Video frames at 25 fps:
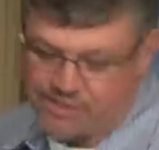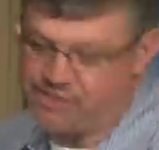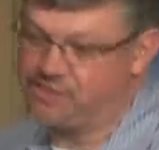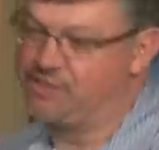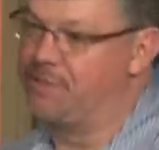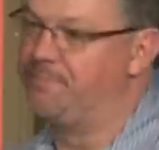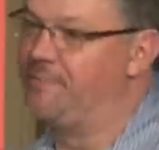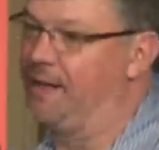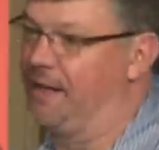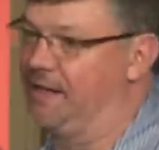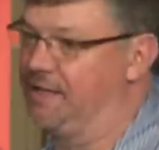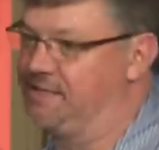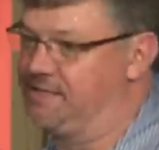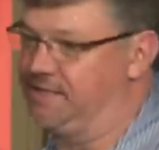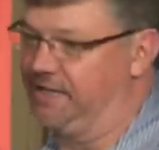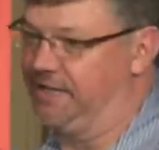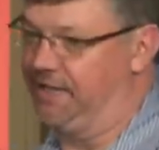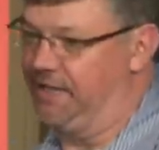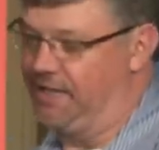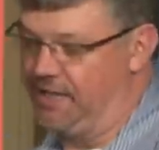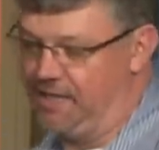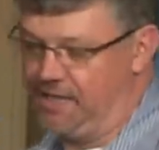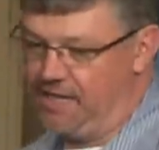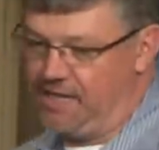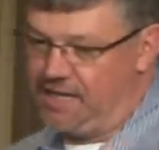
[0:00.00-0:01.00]
stability.
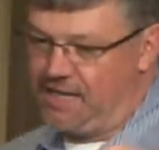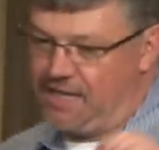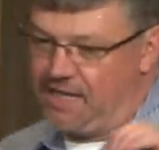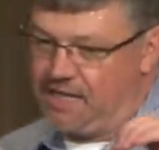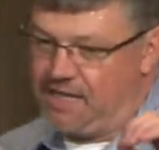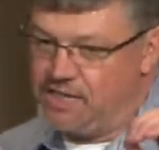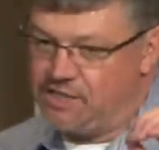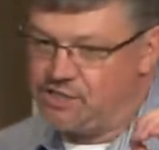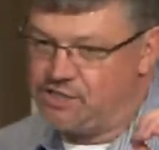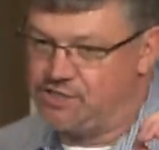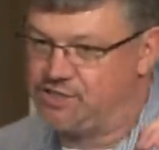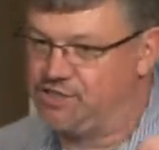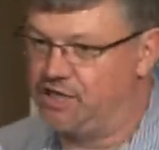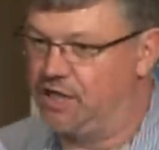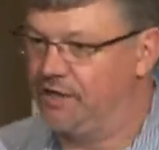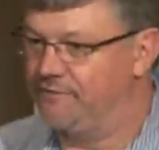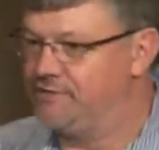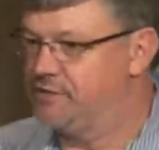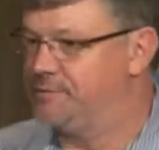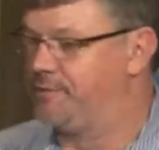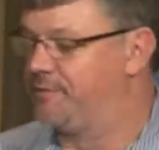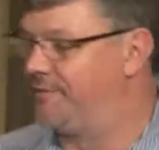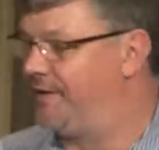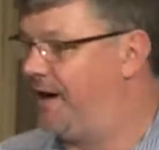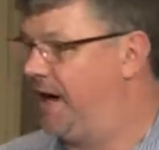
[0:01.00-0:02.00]

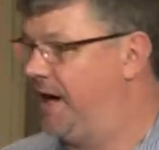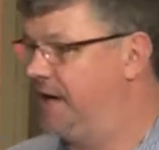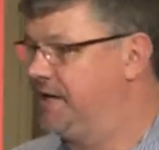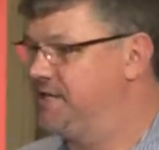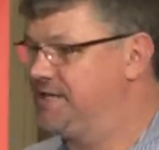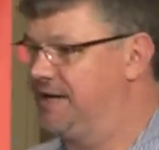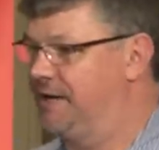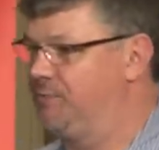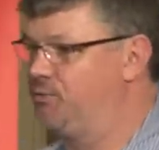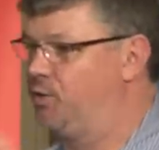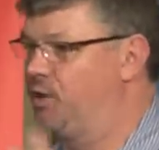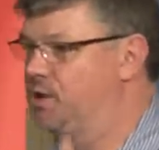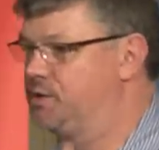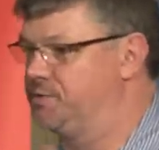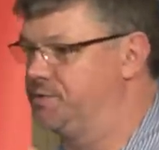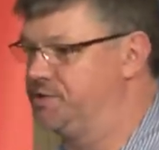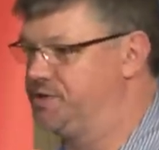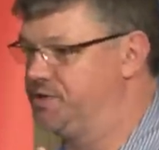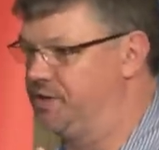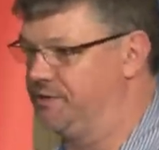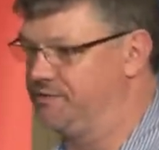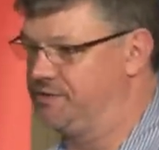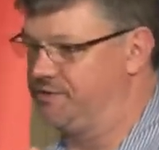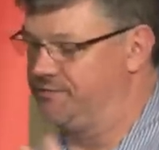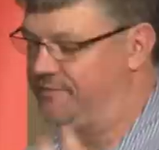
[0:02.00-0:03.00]
Service providers, I worked with
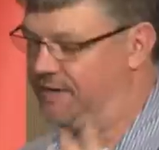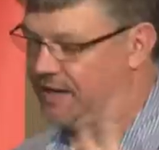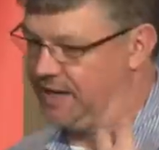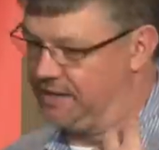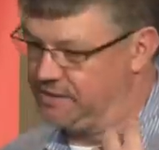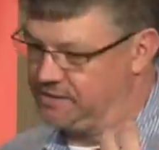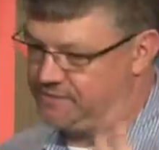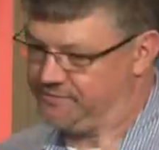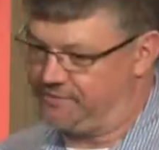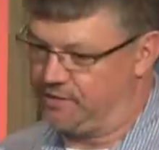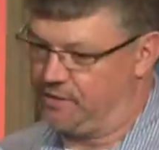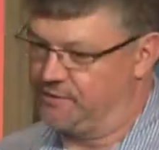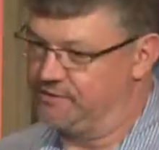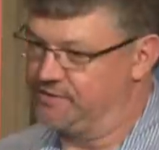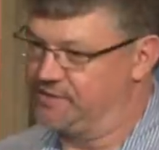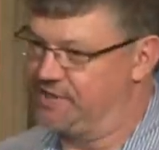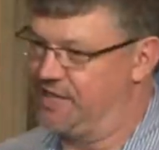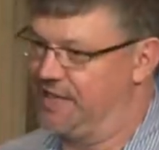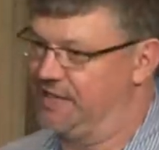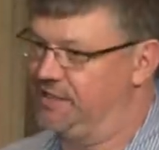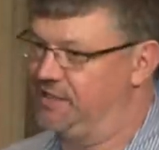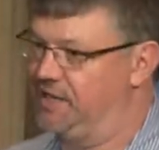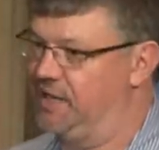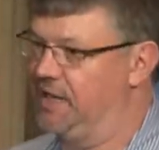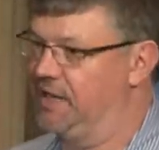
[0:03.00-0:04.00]
service providers for over
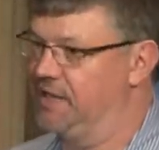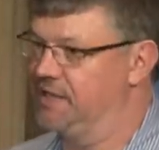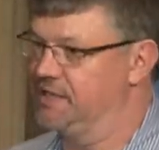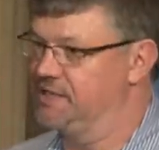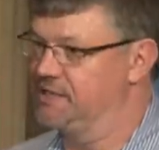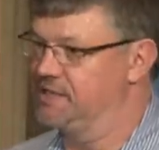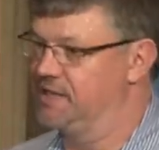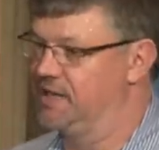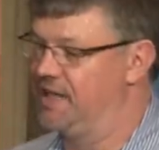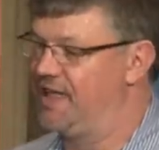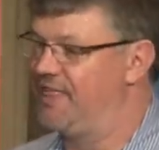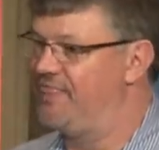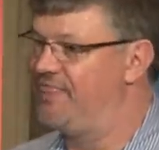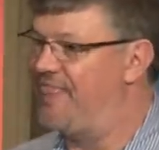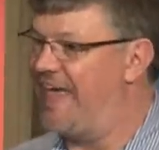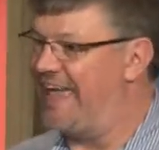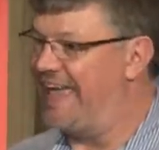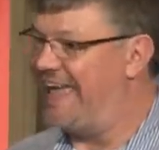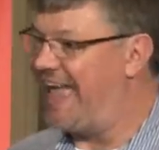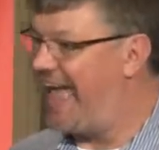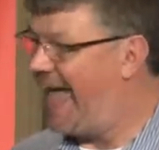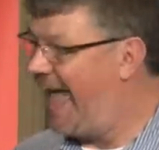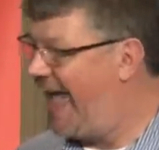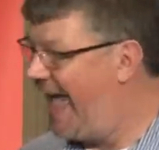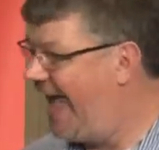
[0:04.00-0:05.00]
ten years. They
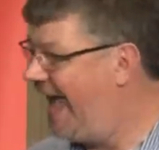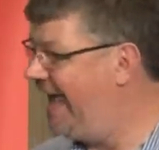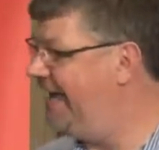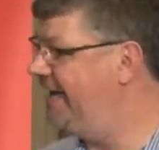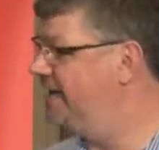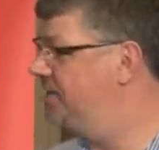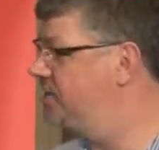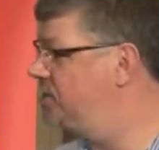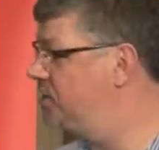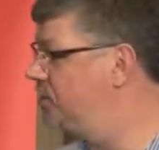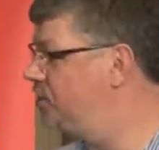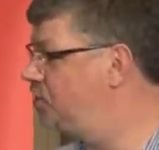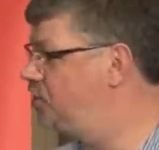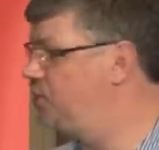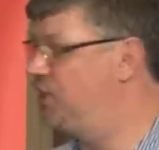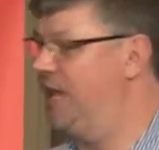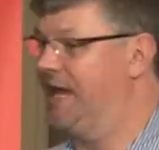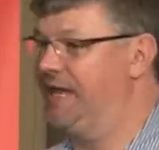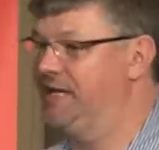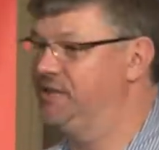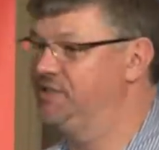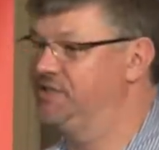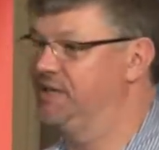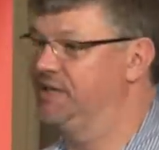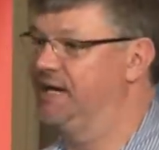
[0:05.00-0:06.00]
hate
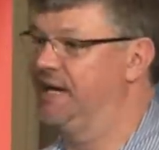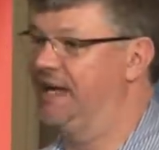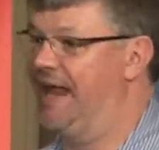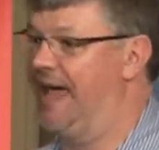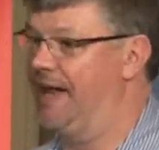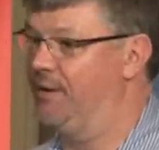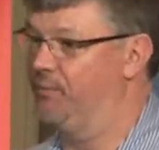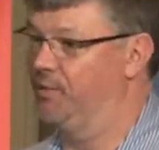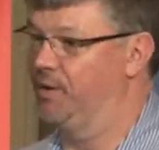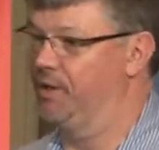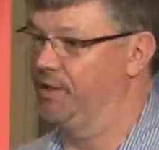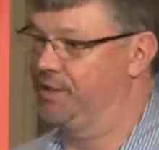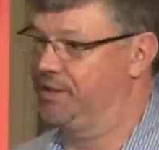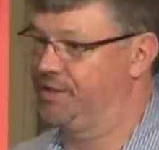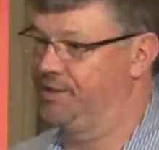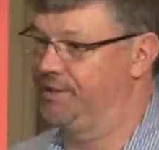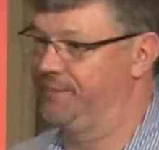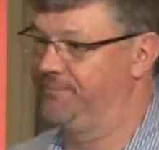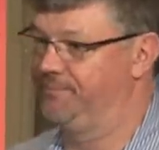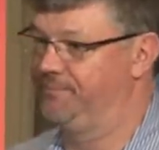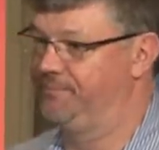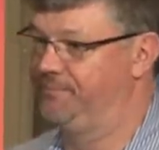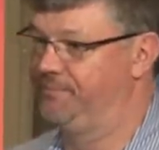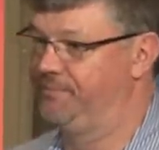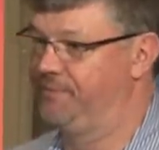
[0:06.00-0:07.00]
change in a network.
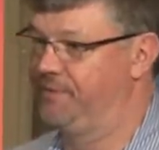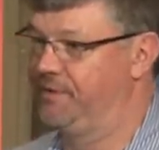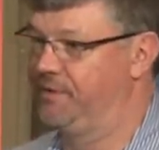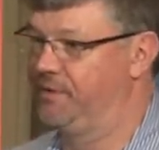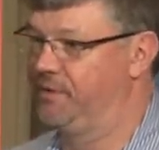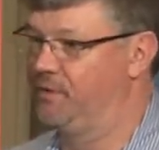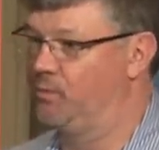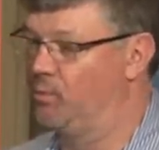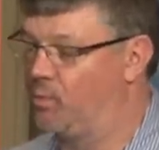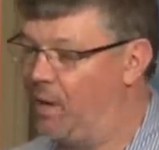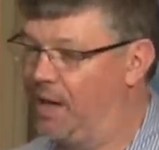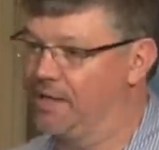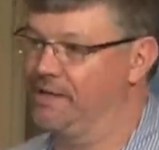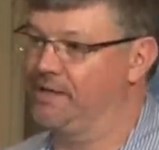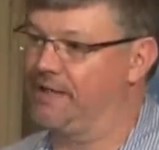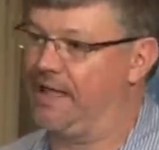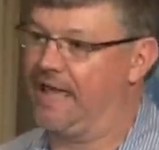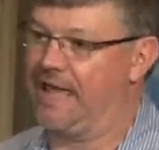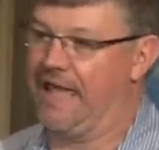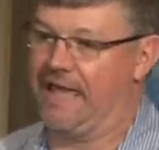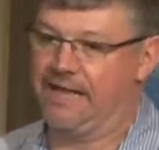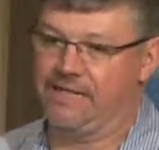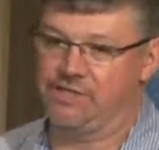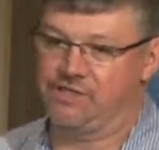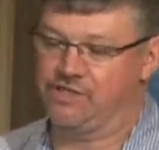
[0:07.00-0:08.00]
Why do they
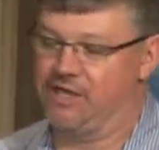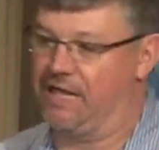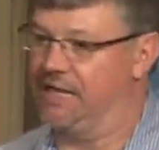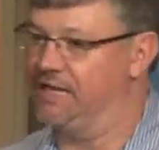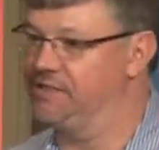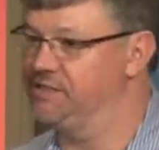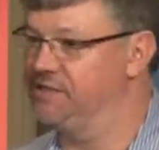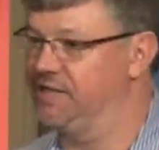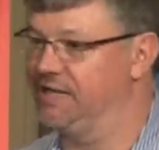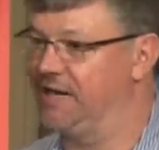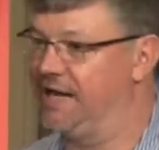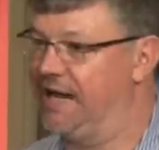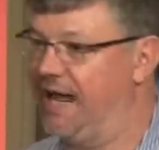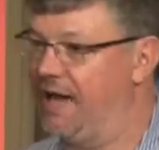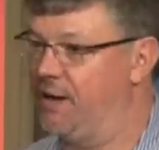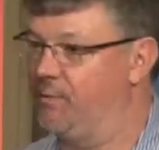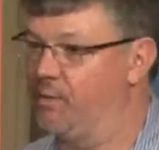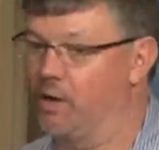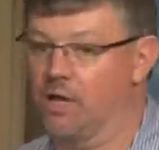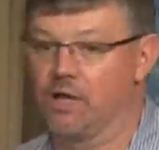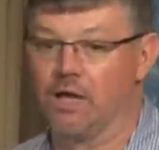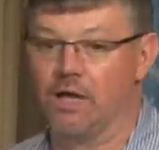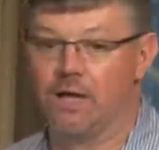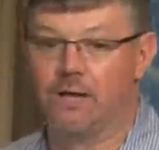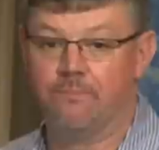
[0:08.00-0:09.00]
hate change in a
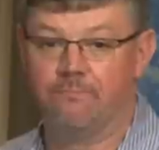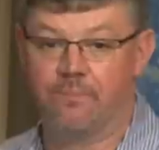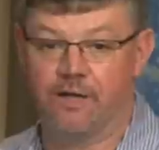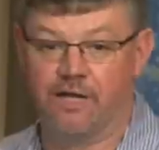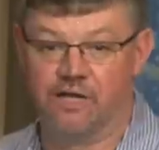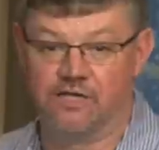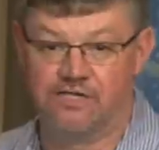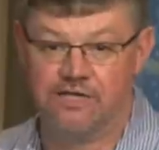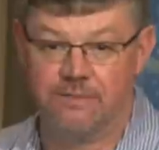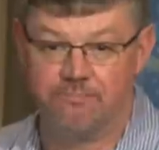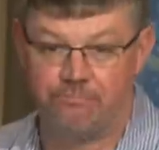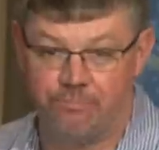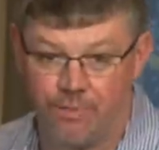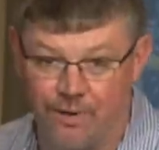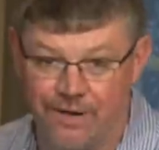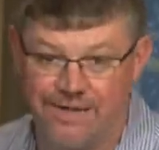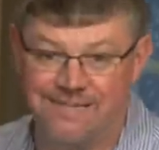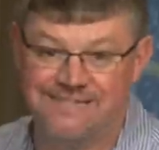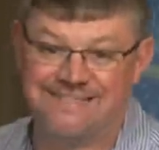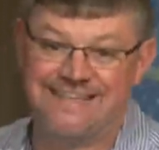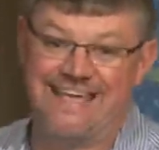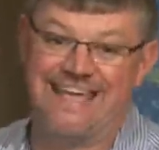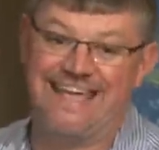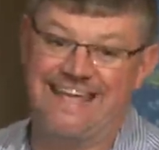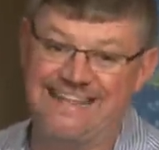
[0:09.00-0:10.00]
network? Because it
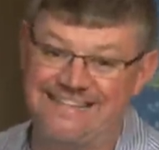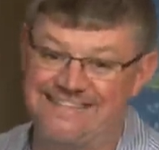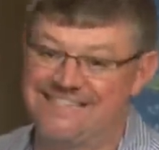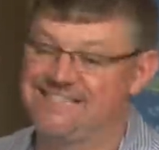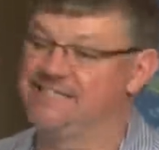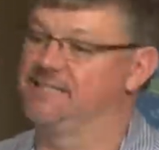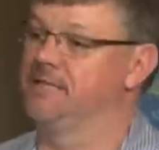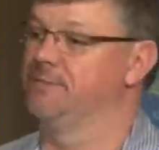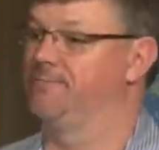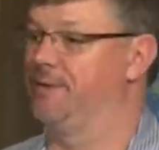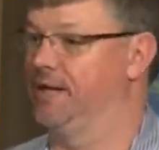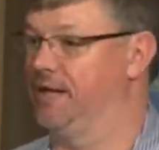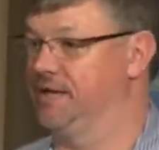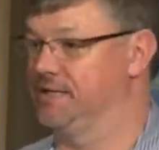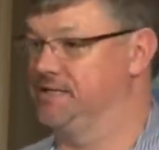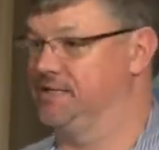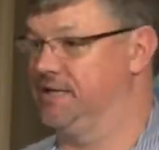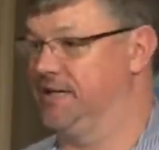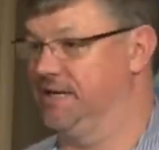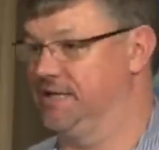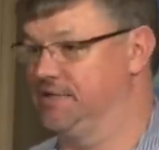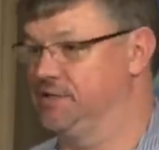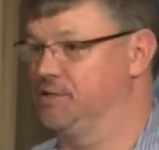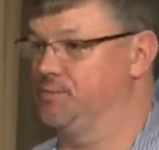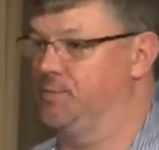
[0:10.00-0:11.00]
brings
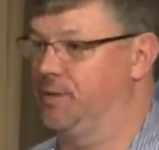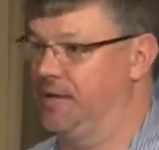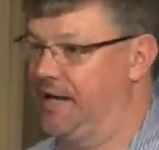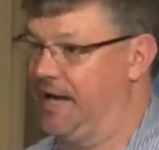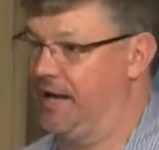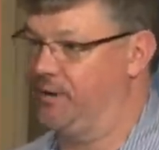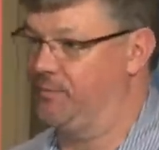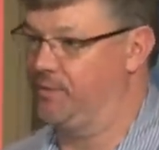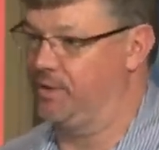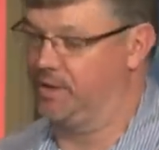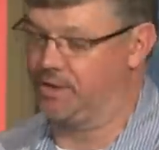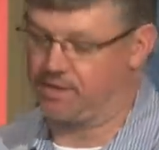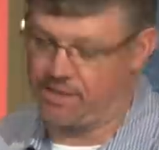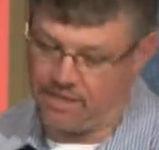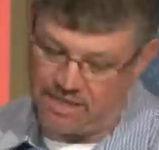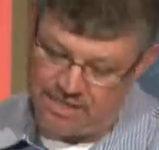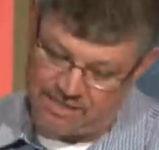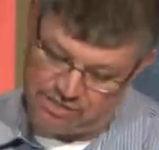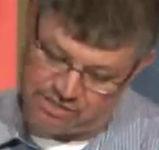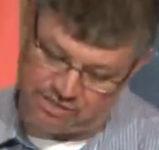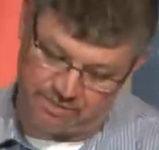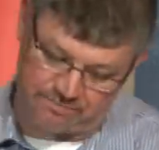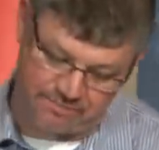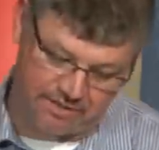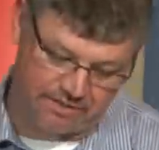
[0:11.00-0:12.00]
instability into a network,
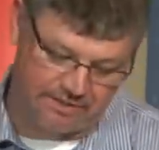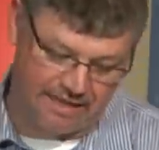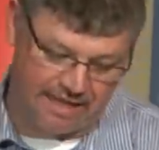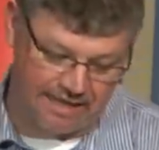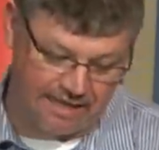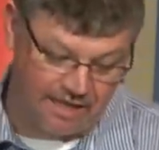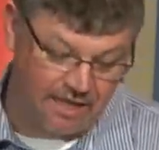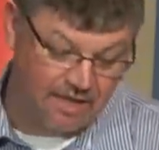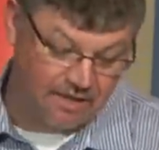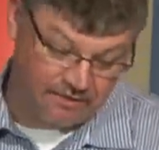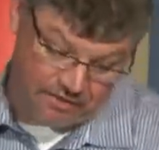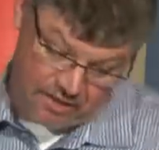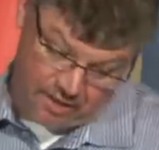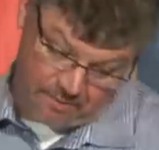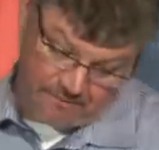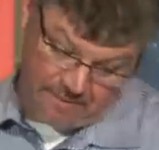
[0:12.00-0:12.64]
something they, they're